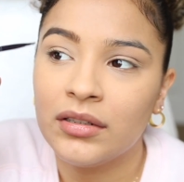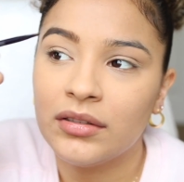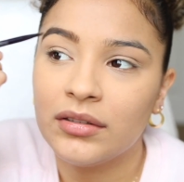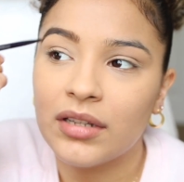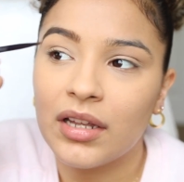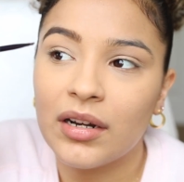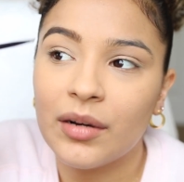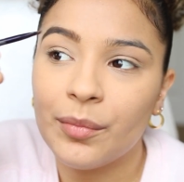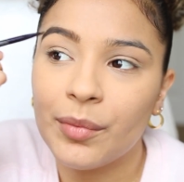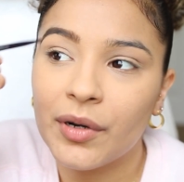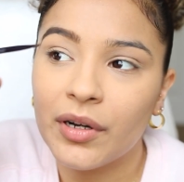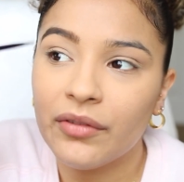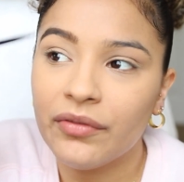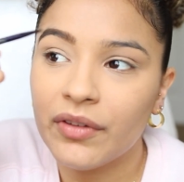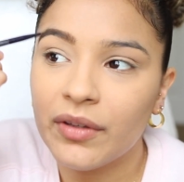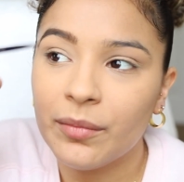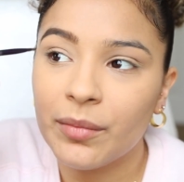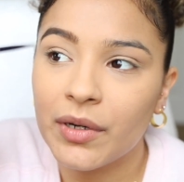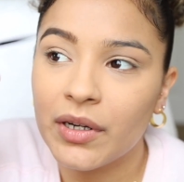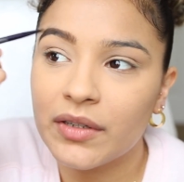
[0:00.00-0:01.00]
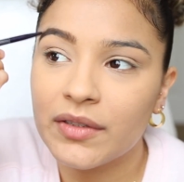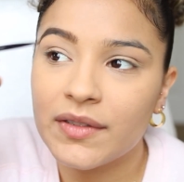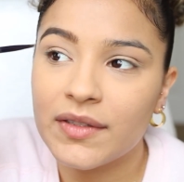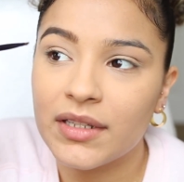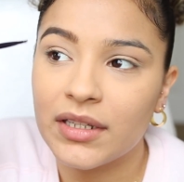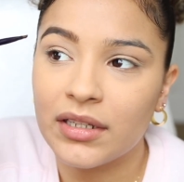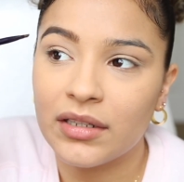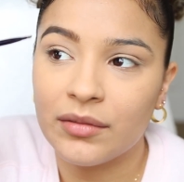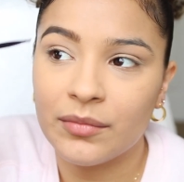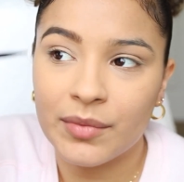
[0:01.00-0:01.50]
not a perfect
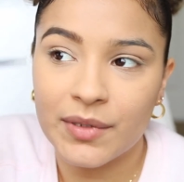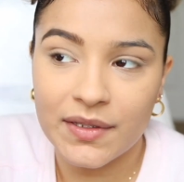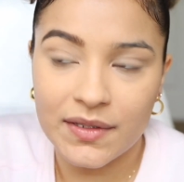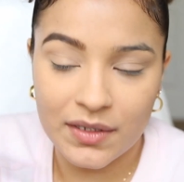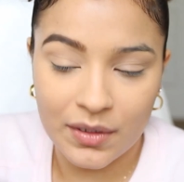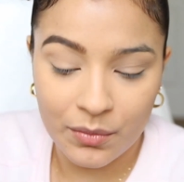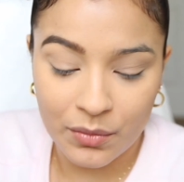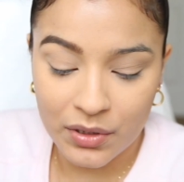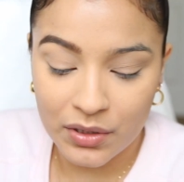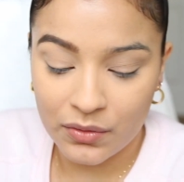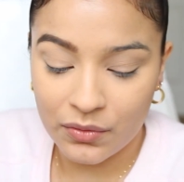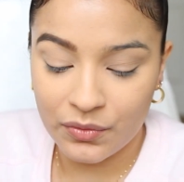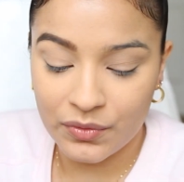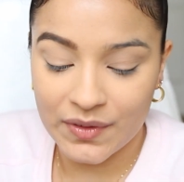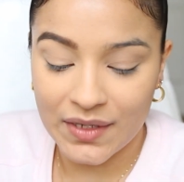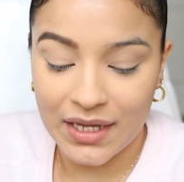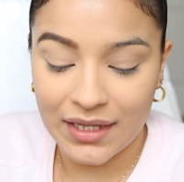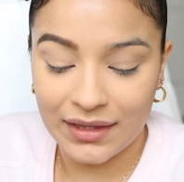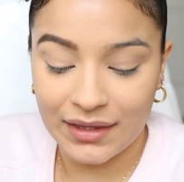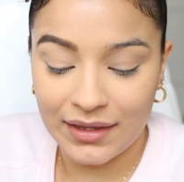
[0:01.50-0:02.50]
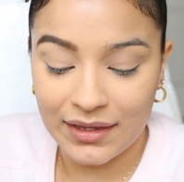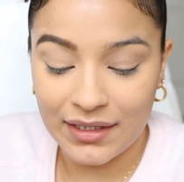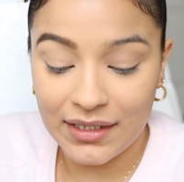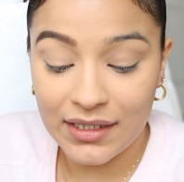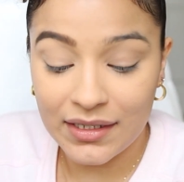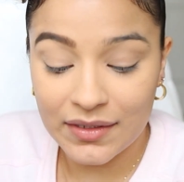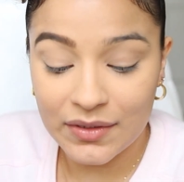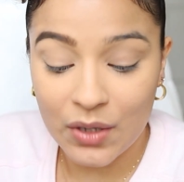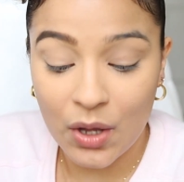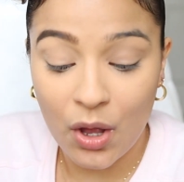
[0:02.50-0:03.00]
person, but someone who's at
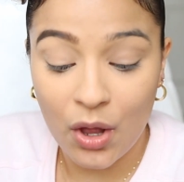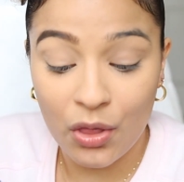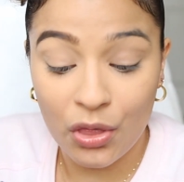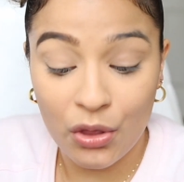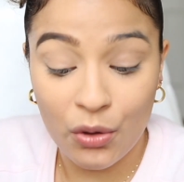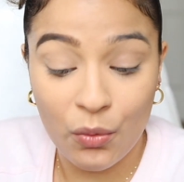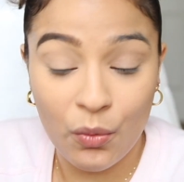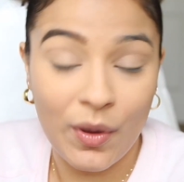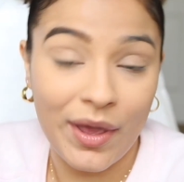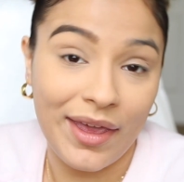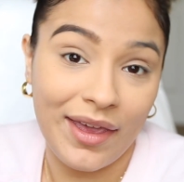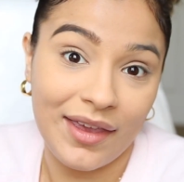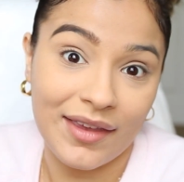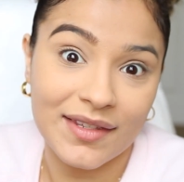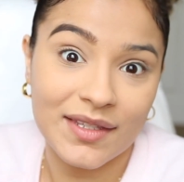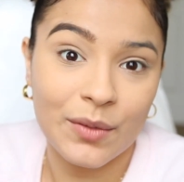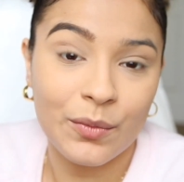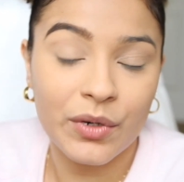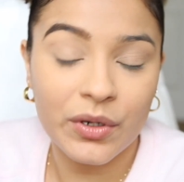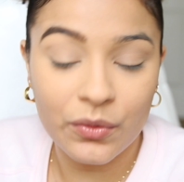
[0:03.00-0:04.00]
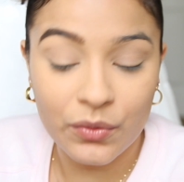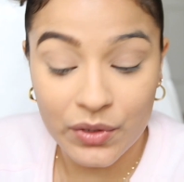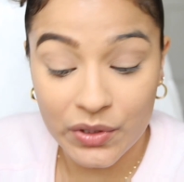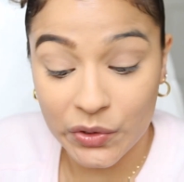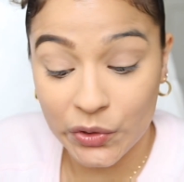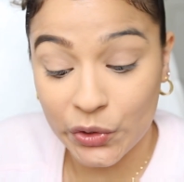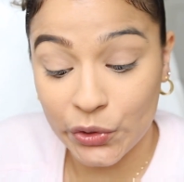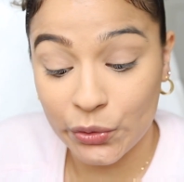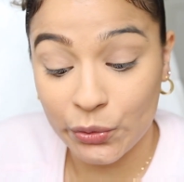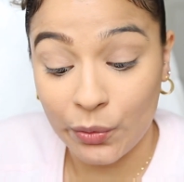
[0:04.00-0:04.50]
least on the way, someone who
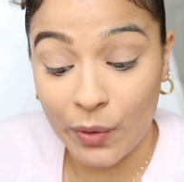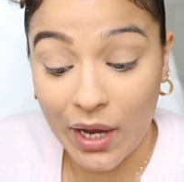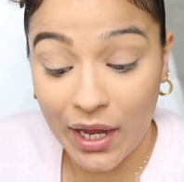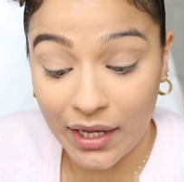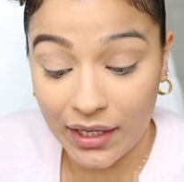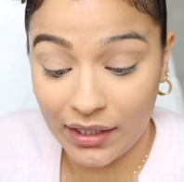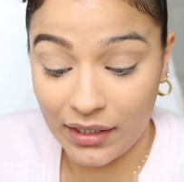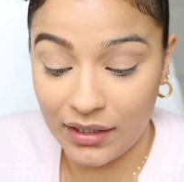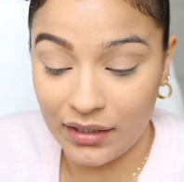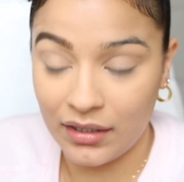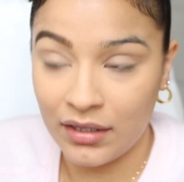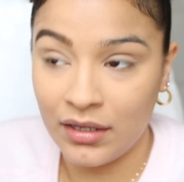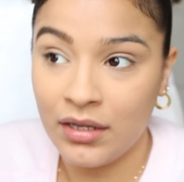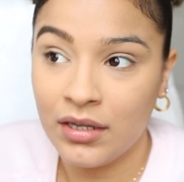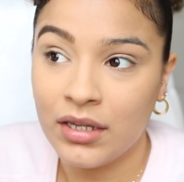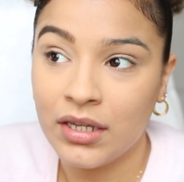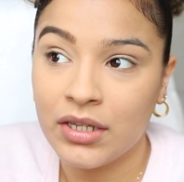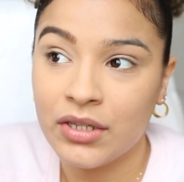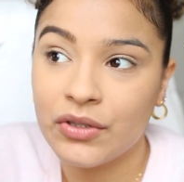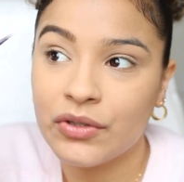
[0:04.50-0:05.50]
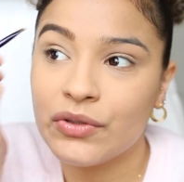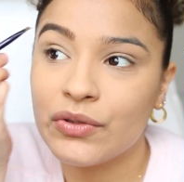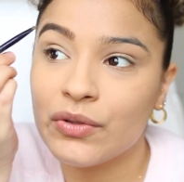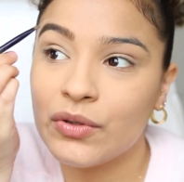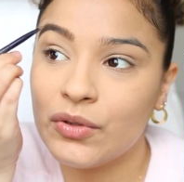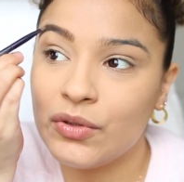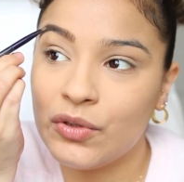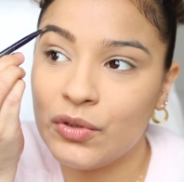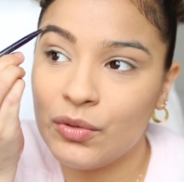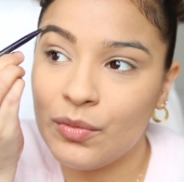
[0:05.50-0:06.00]
is trying
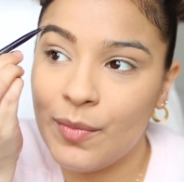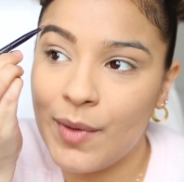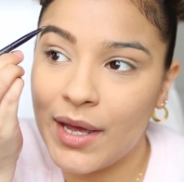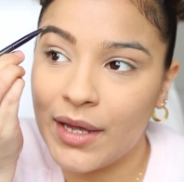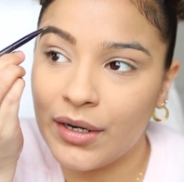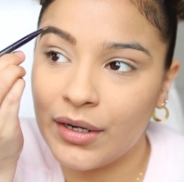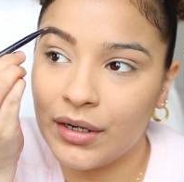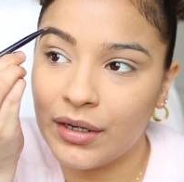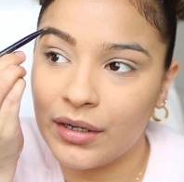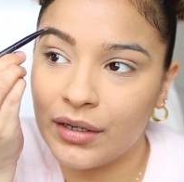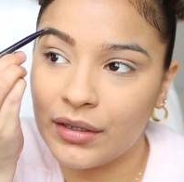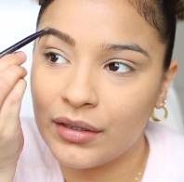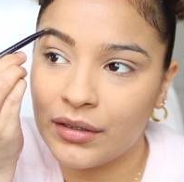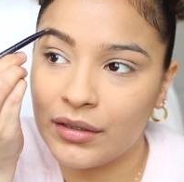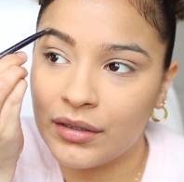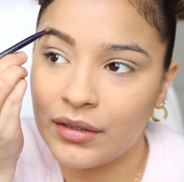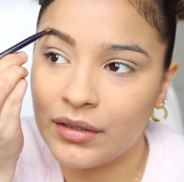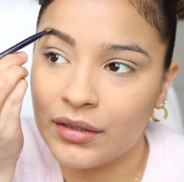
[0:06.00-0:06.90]
to do better